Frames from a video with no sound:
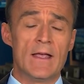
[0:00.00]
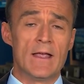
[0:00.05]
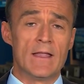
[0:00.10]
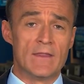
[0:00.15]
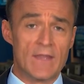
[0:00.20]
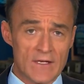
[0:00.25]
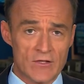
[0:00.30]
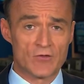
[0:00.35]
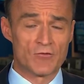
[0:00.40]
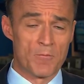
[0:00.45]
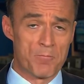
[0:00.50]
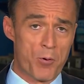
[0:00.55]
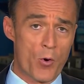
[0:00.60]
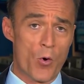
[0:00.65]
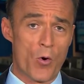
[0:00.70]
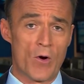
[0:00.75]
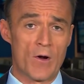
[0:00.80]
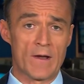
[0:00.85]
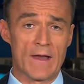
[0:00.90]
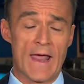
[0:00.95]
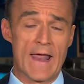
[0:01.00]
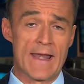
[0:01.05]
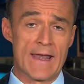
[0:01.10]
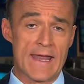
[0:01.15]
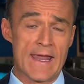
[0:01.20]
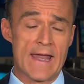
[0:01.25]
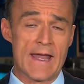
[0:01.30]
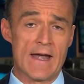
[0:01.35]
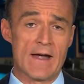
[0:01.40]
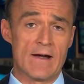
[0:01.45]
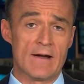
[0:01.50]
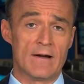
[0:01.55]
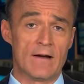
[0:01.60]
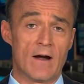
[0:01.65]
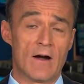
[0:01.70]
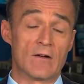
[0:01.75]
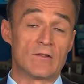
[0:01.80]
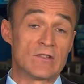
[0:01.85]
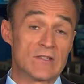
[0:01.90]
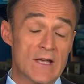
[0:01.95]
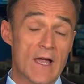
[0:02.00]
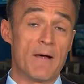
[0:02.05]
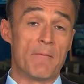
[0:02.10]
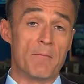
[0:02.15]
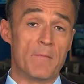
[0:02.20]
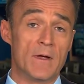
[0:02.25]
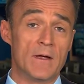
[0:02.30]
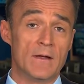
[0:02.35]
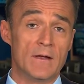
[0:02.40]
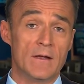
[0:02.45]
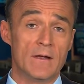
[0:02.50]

this report, and here are some